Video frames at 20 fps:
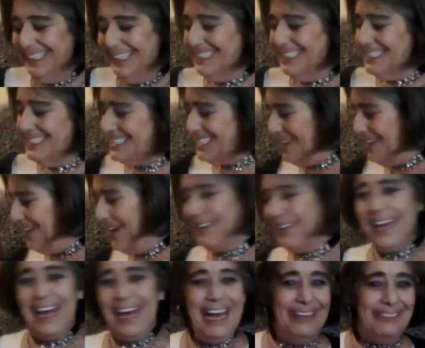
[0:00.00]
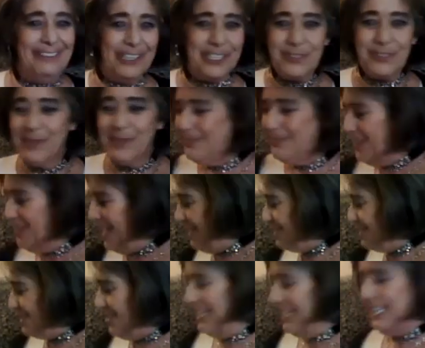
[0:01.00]
So, okay, where's my
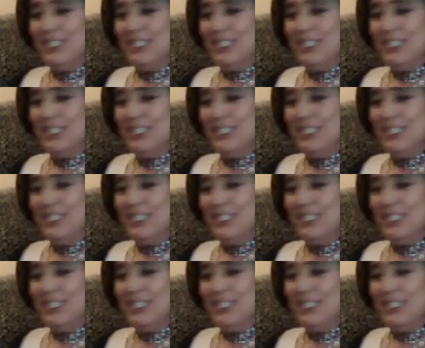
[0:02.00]
mouse so I can